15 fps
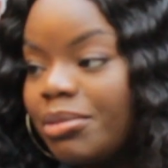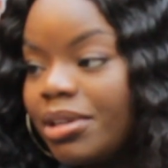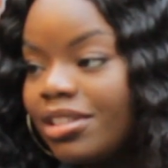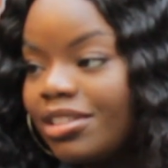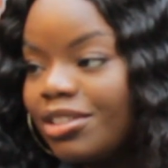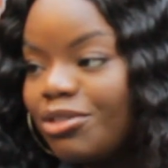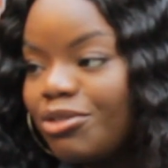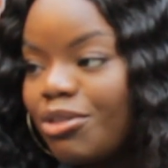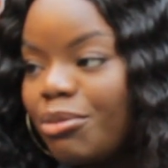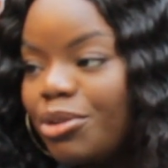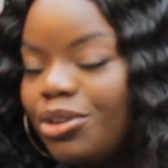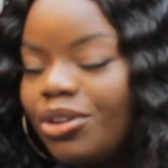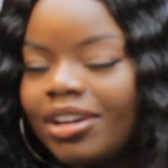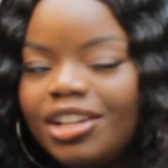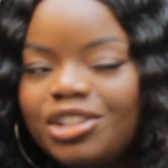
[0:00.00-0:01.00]
medicine mm. from a mm.
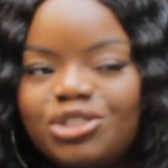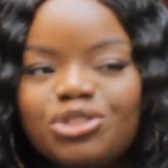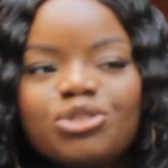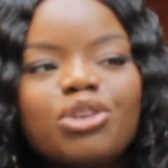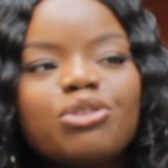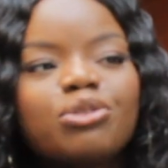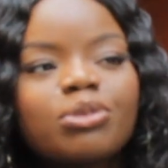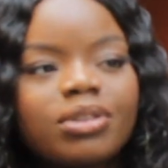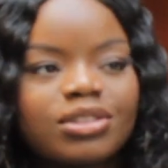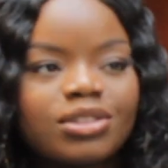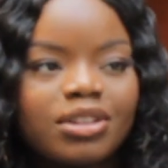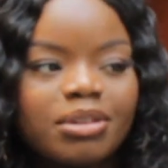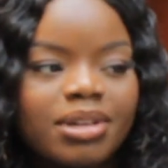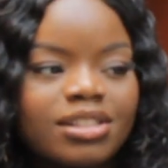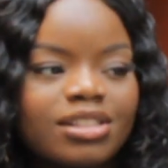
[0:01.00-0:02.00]
young age. You know, if you want to
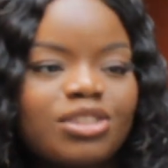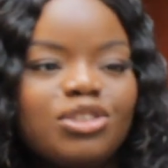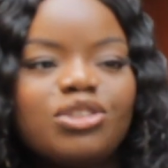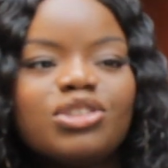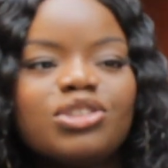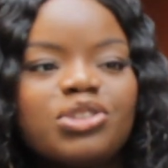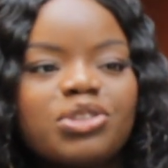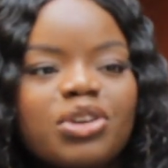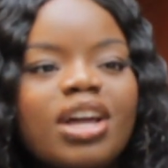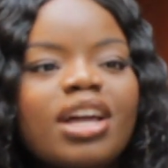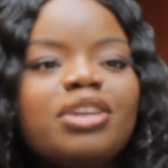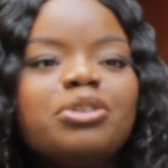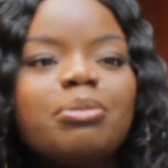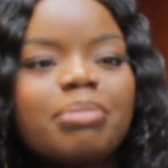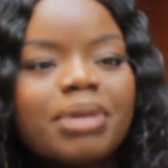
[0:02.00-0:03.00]
study medicine, you need to,
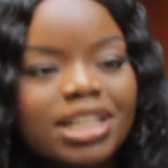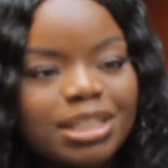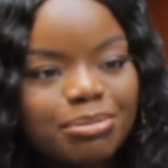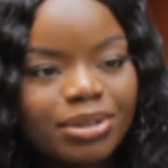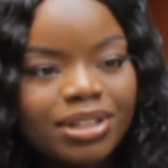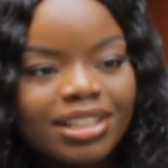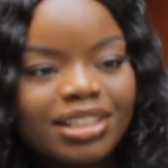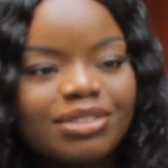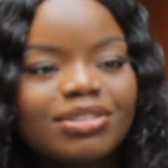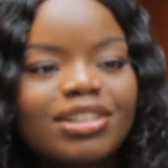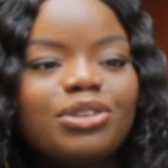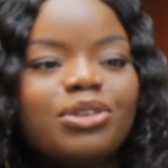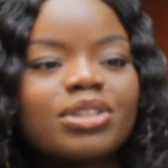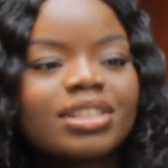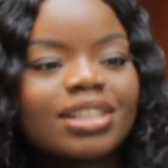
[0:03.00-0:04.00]
you best believe that
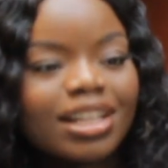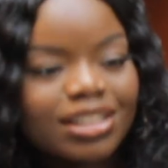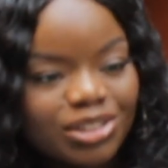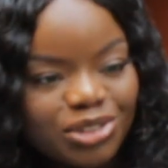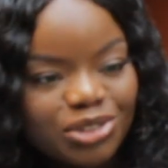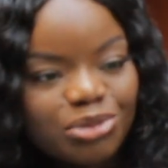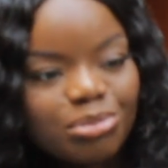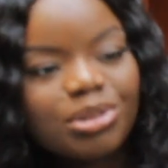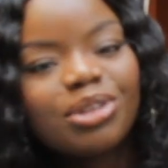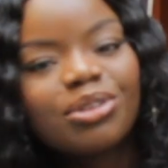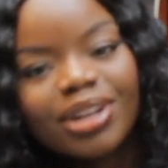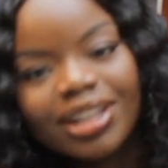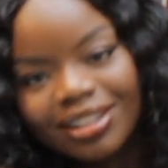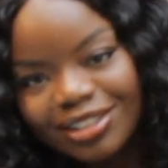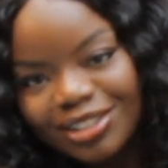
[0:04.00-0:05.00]
your stats need to be
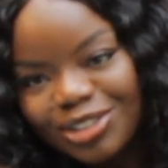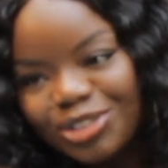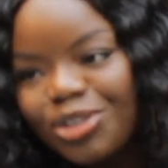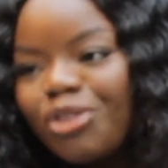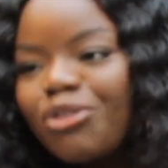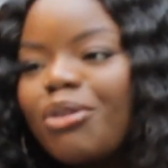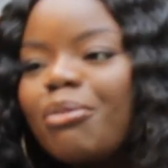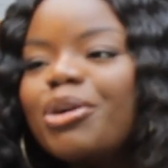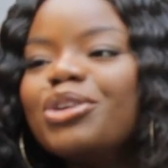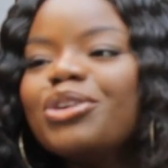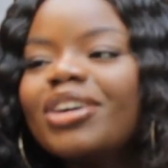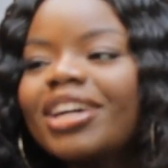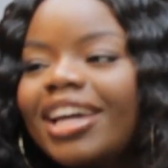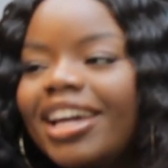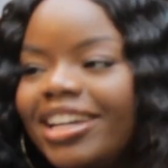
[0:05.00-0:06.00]
great. so from a
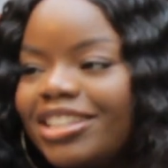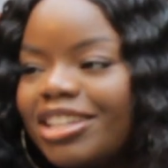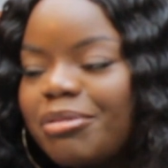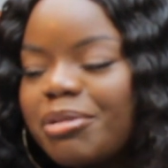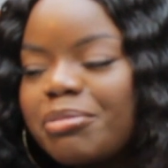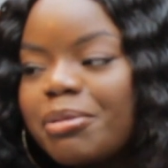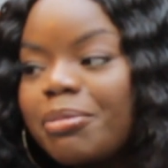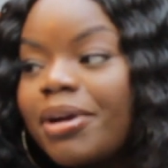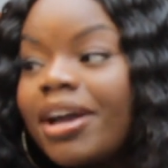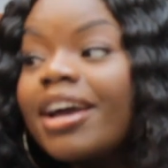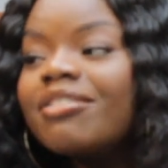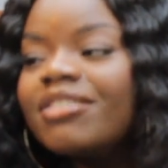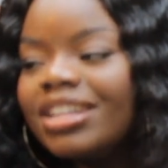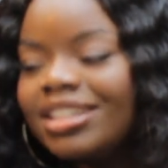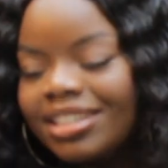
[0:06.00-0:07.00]
young age, I've been
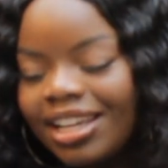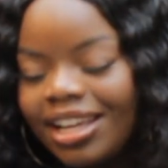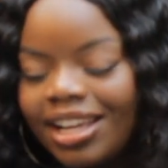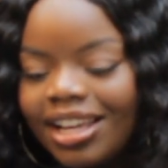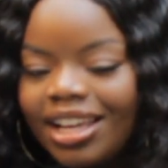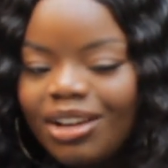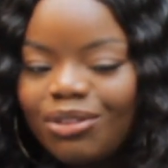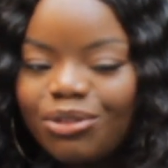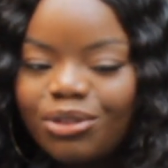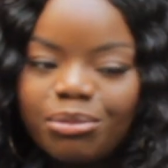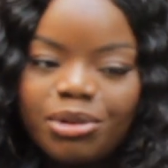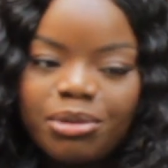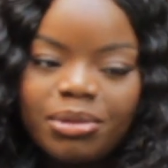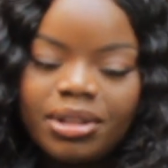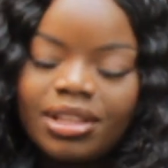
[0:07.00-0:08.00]
preparing for the
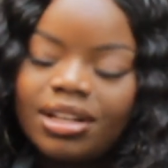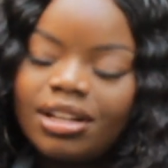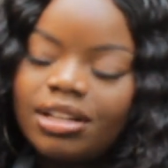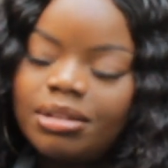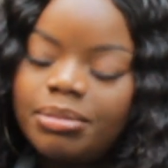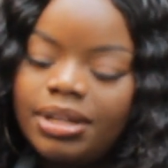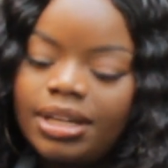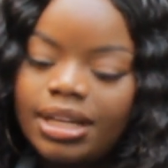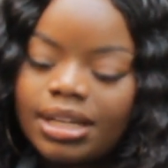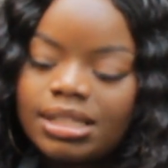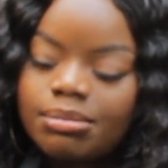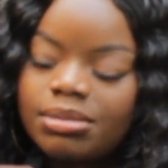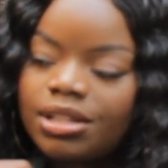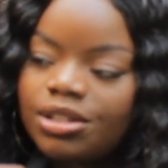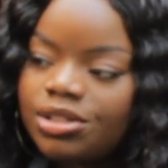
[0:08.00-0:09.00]
moment that I'd be
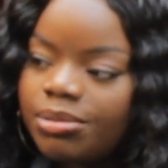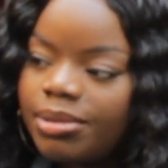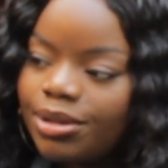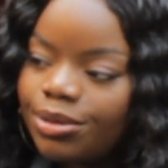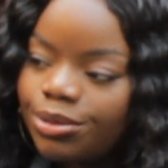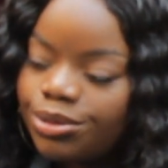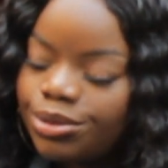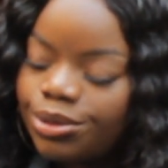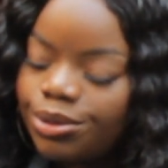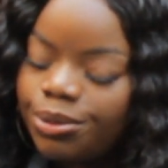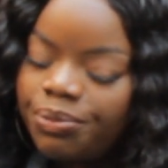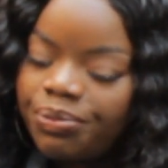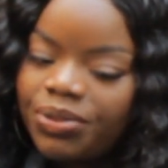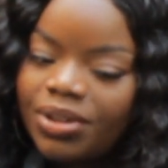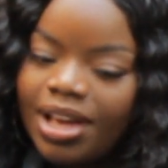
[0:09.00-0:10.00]
accepted into medical school.
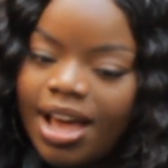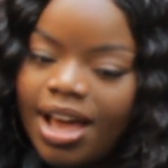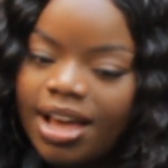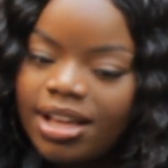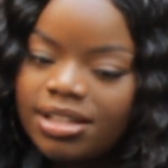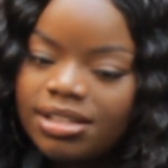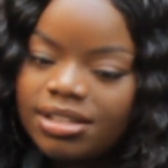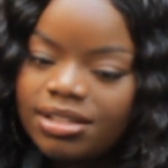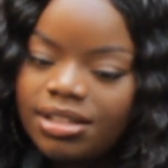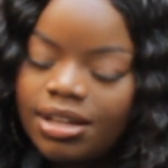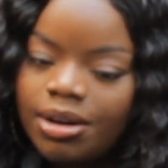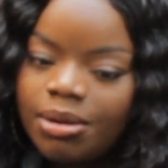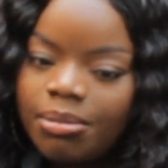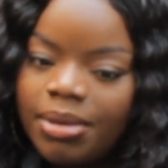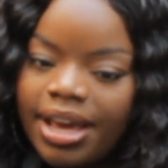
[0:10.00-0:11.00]
And
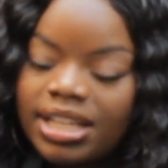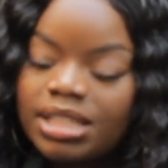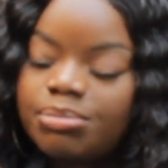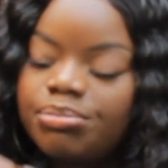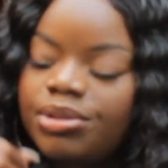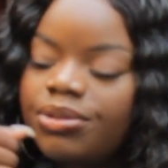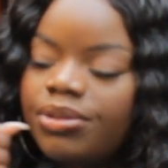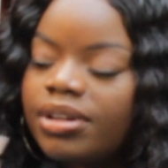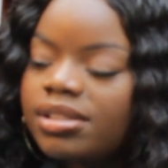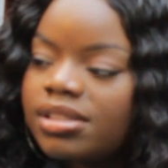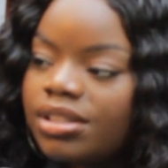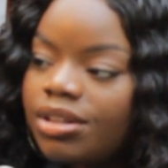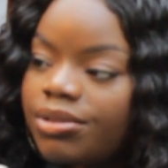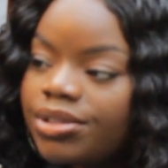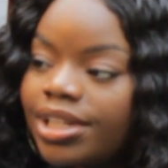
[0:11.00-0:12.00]
um, I
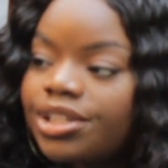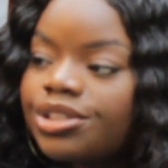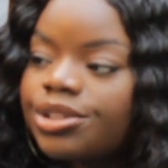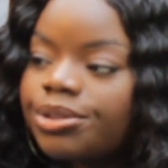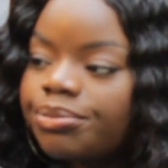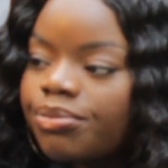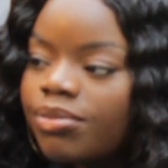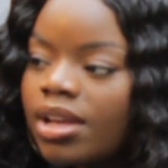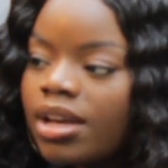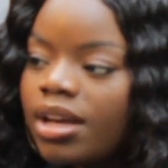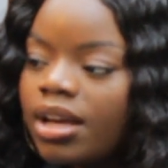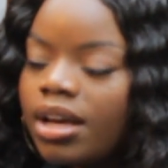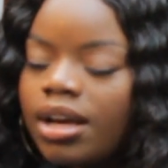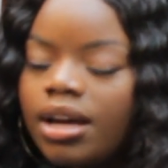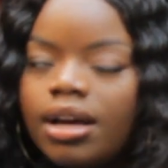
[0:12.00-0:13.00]
experienced a rejection.
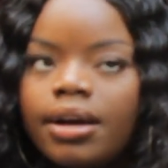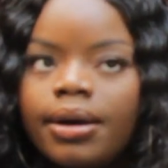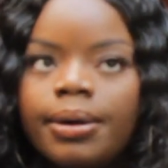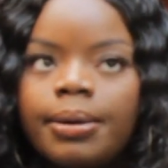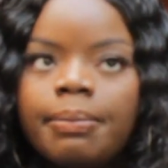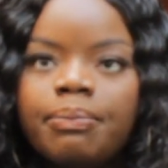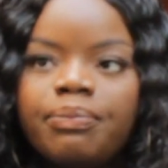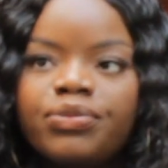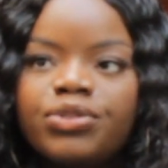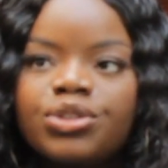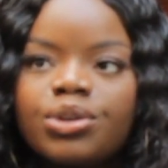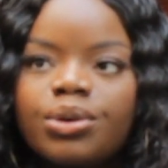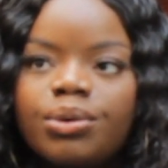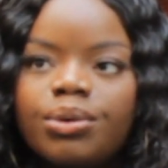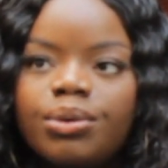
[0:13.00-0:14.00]
Okay. Um,
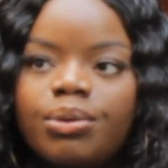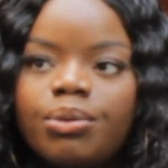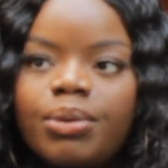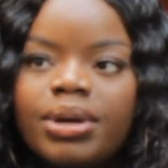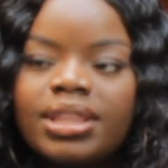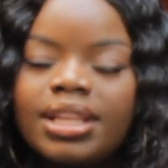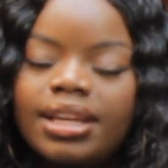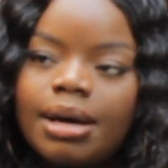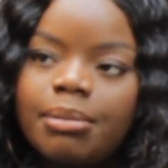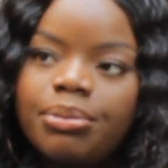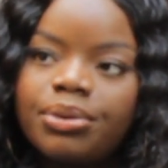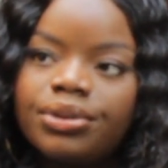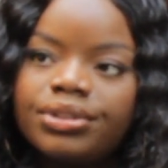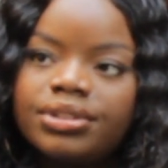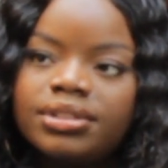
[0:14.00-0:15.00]
so when that
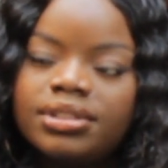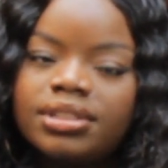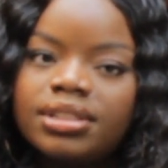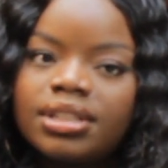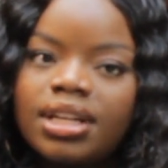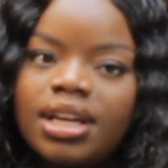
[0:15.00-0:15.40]
happened,